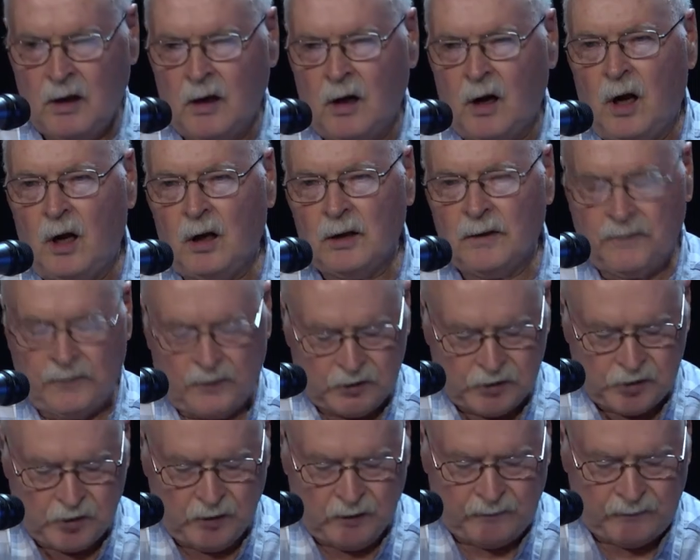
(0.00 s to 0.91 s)
All of
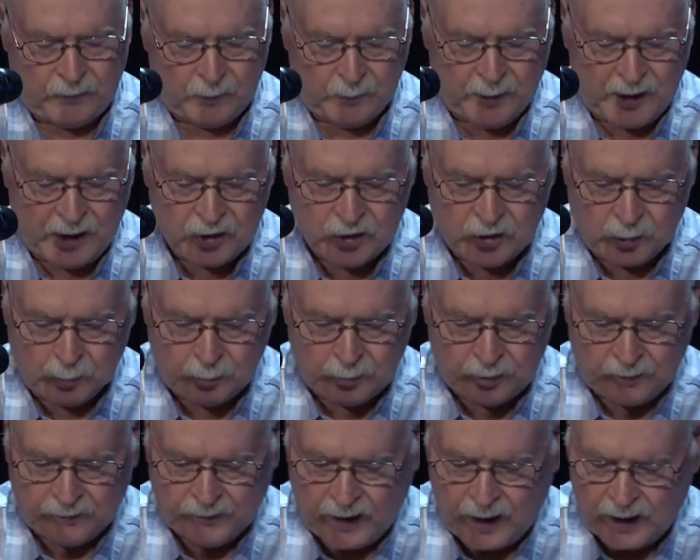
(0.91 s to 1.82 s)
this information
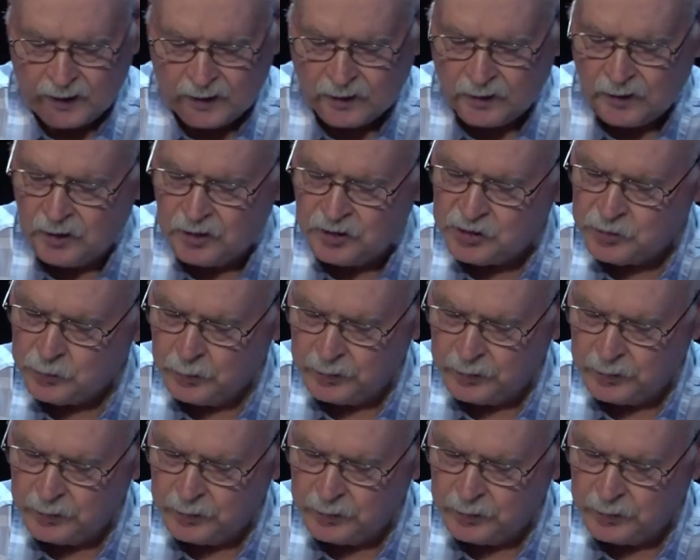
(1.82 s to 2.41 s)
provided us